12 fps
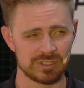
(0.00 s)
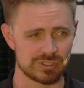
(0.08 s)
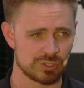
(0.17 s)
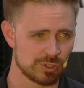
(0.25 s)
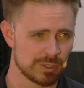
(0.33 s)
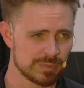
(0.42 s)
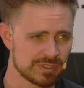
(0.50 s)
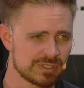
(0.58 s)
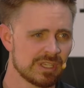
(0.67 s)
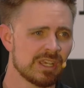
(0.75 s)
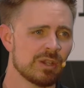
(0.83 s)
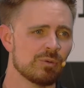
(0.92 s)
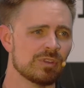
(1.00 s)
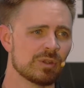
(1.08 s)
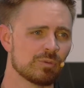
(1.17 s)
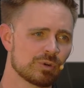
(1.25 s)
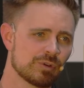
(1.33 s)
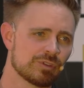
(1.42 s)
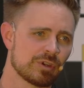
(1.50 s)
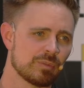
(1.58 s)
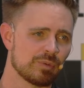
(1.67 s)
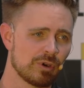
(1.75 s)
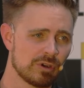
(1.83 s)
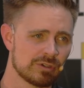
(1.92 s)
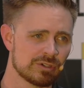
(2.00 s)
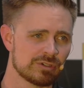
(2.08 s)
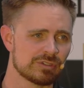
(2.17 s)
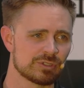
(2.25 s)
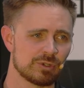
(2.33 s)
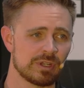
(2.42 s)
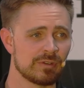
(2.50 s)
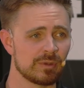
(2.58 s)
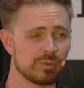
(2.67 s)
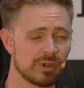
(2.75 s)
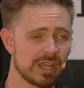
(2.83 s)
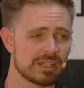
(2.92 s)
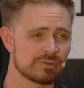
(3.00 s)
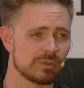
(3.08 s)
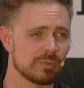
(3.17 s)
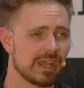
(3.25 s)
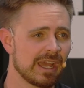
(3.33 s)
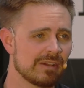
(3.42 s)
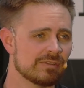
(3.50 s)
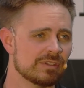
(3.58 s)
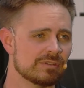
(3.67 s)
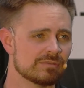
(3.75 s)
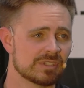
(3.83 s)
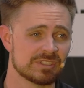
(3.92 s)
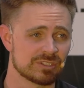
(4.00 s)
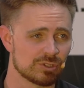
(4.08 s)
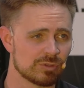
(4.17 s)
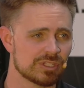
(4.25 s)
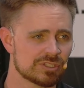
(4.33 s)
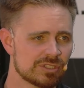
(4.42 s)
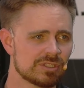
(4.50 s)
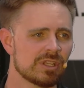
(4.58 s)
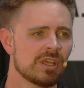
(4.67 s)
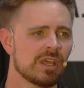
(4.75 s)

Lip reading: the scripts. We then work with our partners or any brands we might have in consideration.